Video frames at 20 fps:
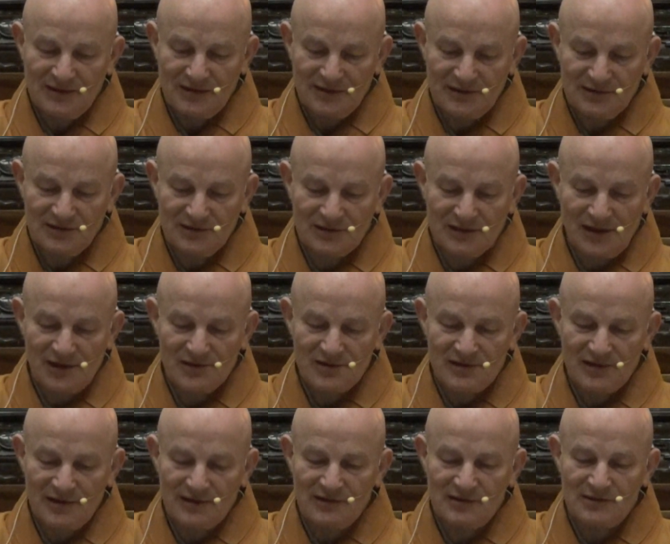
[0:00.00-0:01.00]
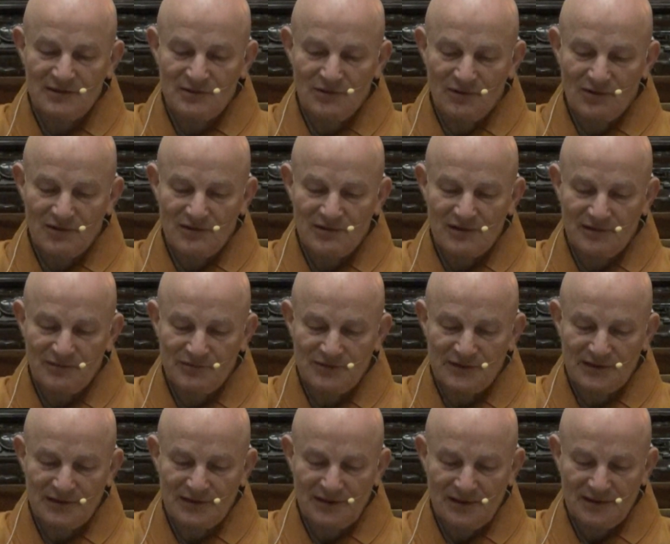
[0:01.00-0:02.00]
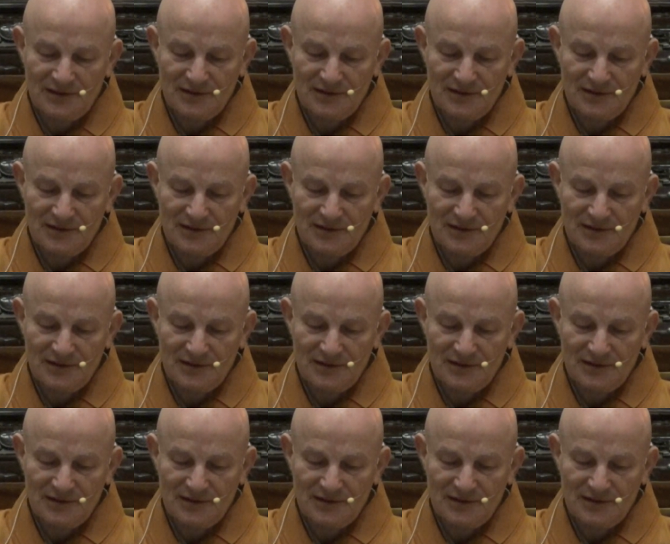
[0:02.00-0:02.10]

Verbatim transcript: and transcended all suffering.